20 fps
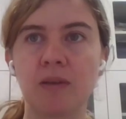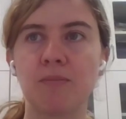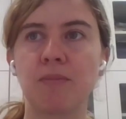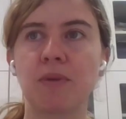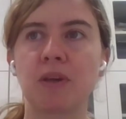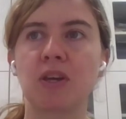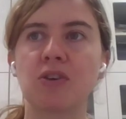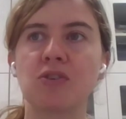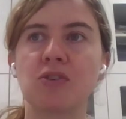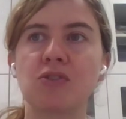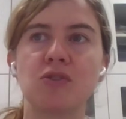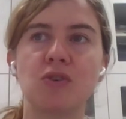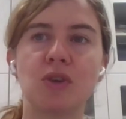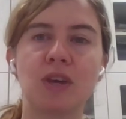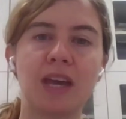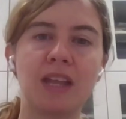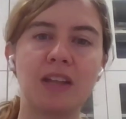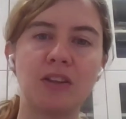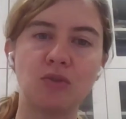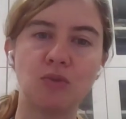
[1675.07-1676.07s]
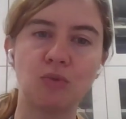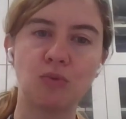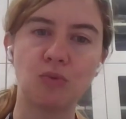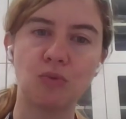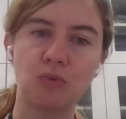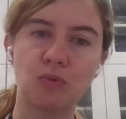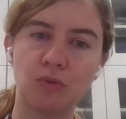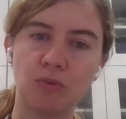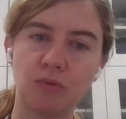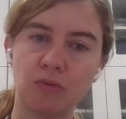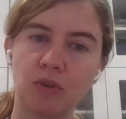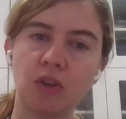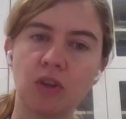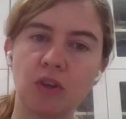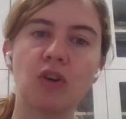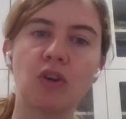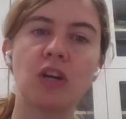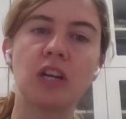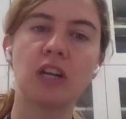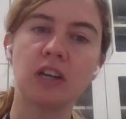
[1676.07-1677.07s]
because you can do
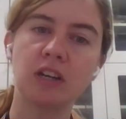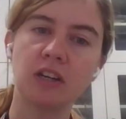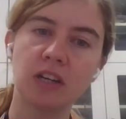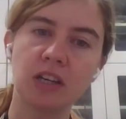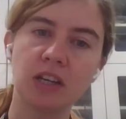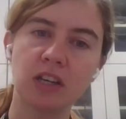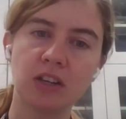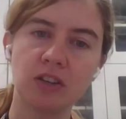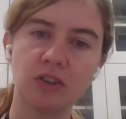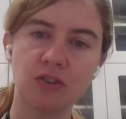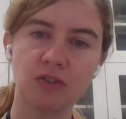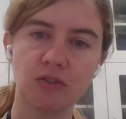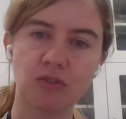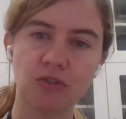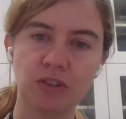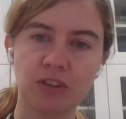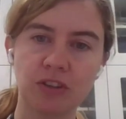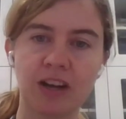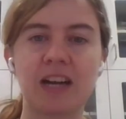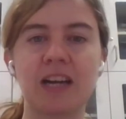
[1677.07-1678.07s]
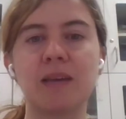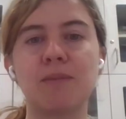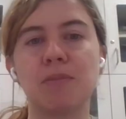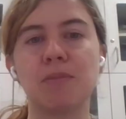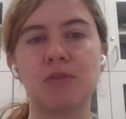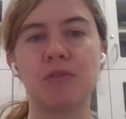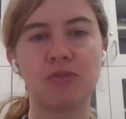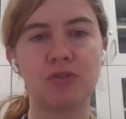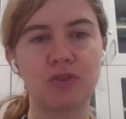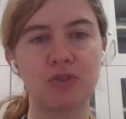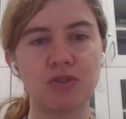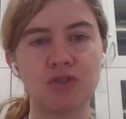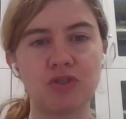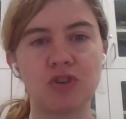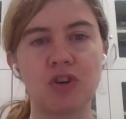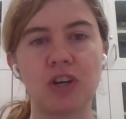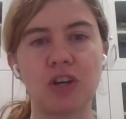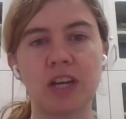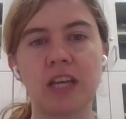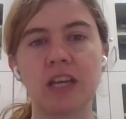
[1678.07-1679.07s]
your learning in your own time before
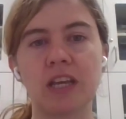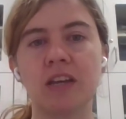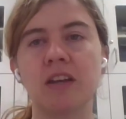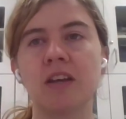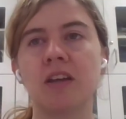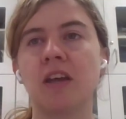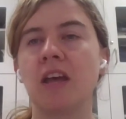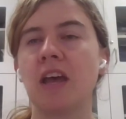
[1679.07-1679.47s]
joining.